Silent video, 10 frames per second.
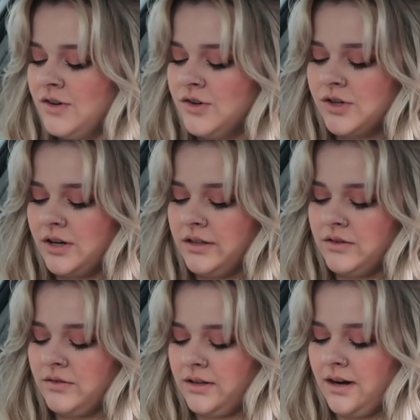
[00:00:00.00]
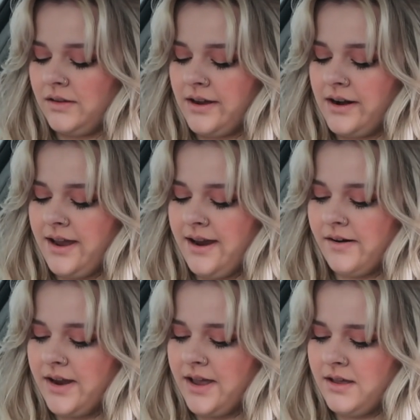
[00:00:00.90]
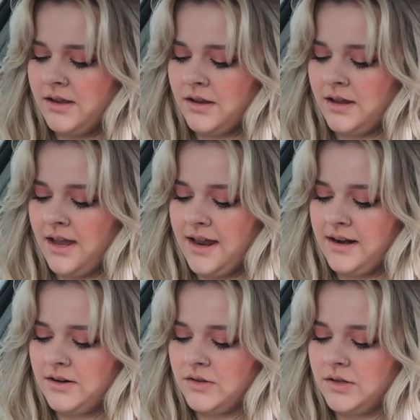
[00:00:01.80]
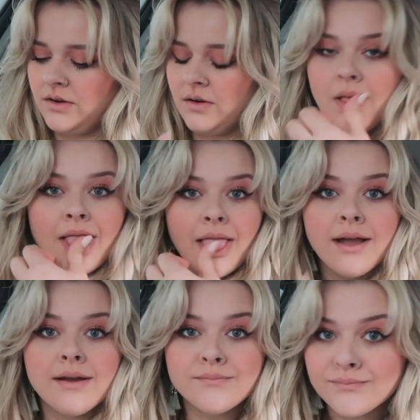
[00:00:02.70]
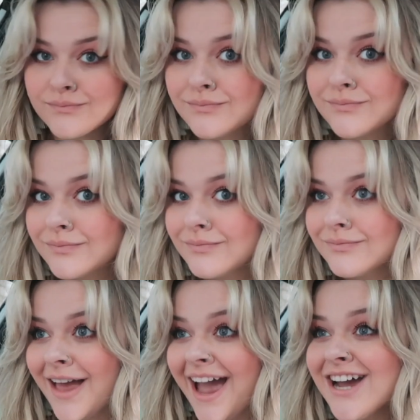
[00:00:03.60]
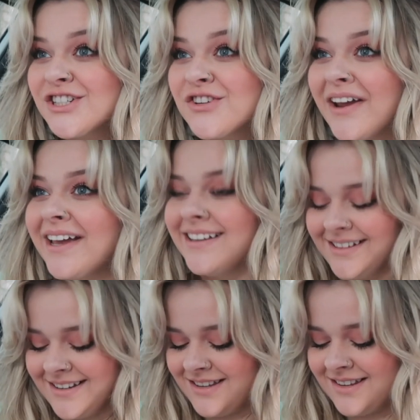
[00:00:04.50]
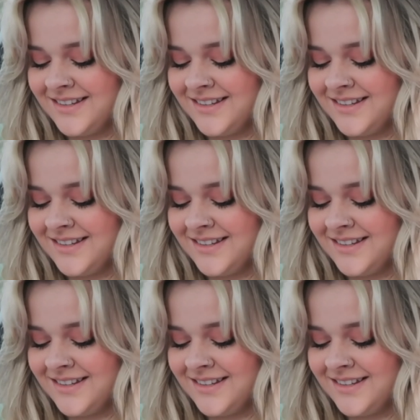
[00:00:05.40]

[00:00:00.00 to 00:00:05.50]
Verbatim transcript: Charlotte, North Carolina area, heading to Asheville.